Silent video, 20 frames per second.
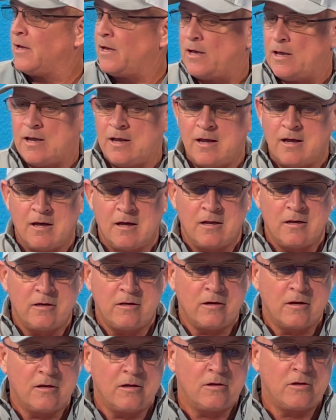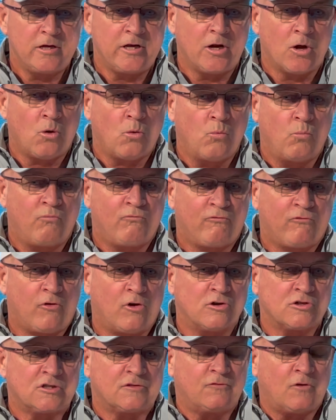And, you know,
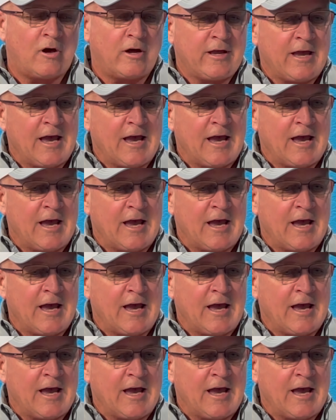first of all, you